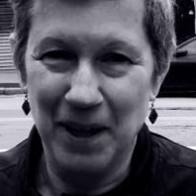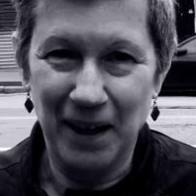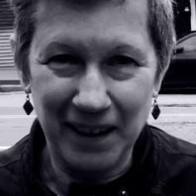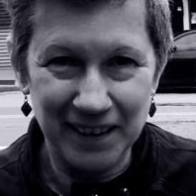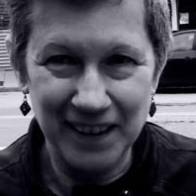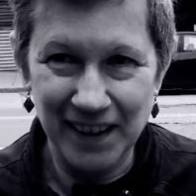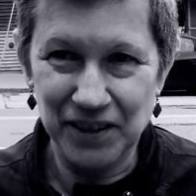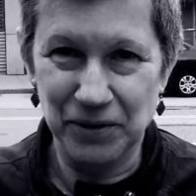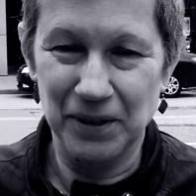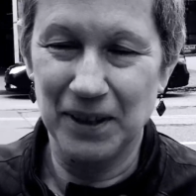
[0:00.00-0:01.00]
an
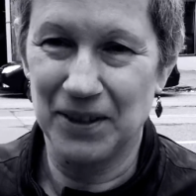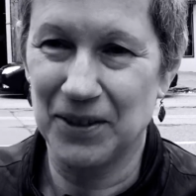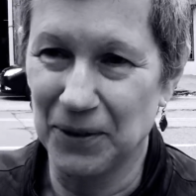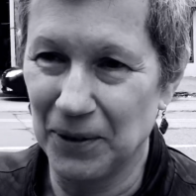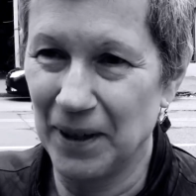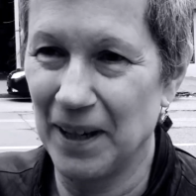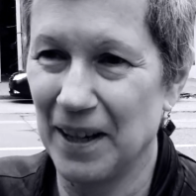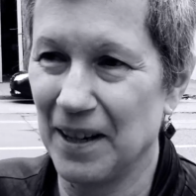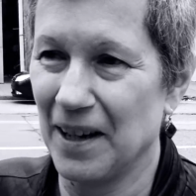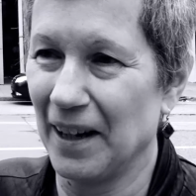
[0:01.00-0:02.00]
architectural
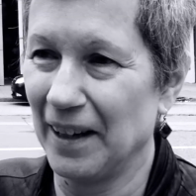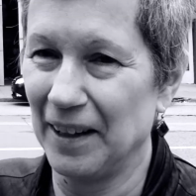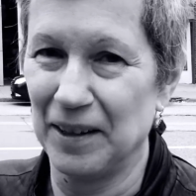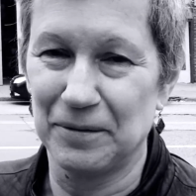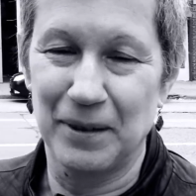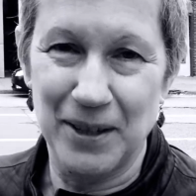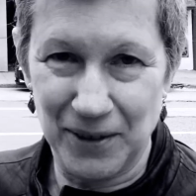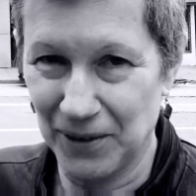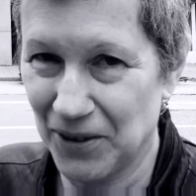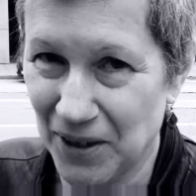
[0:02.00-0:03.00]
historian. I
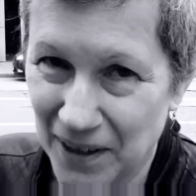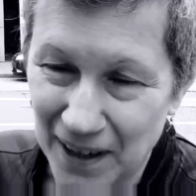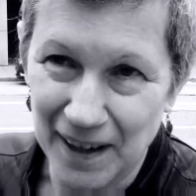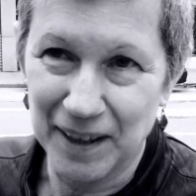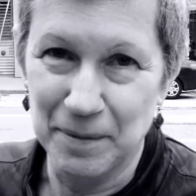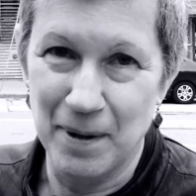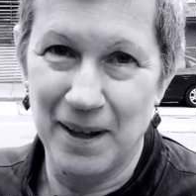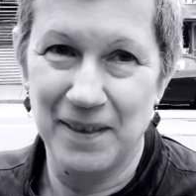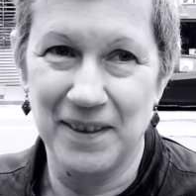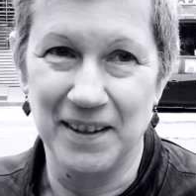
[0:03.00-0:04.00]
research and
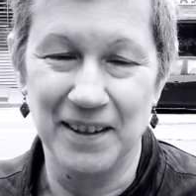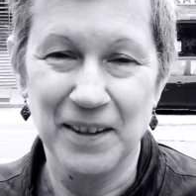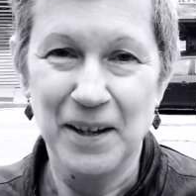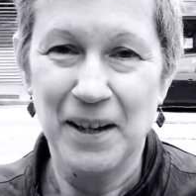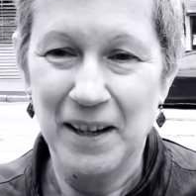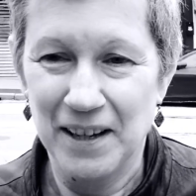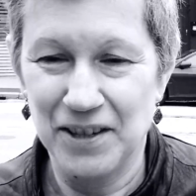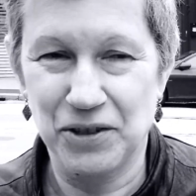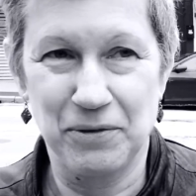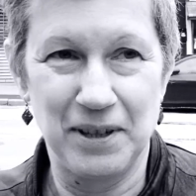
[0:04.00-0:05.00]
document the
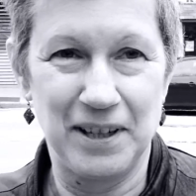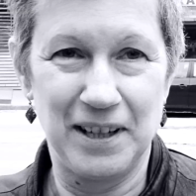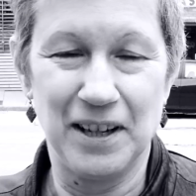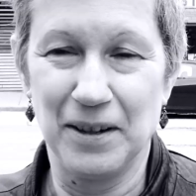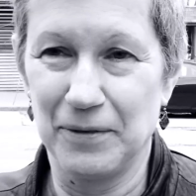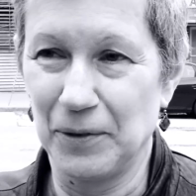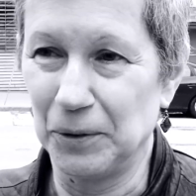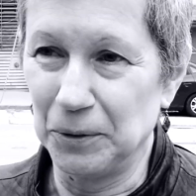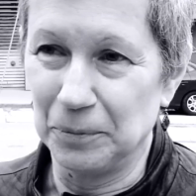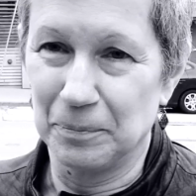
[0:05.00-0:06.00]
history of
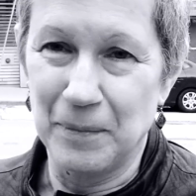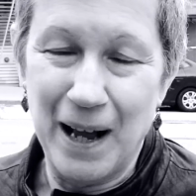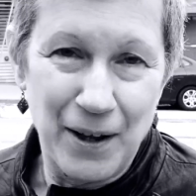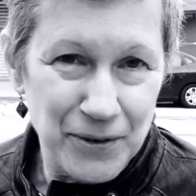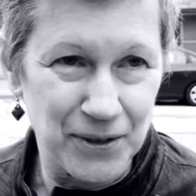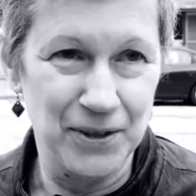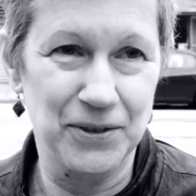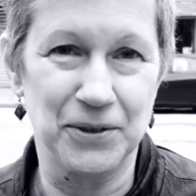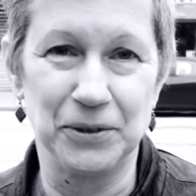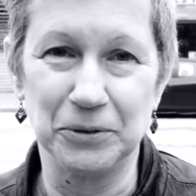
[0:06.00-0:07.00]
old
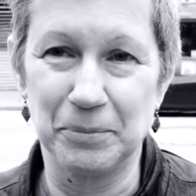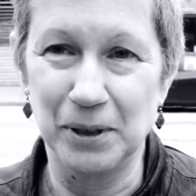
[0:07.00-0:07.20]
houses, old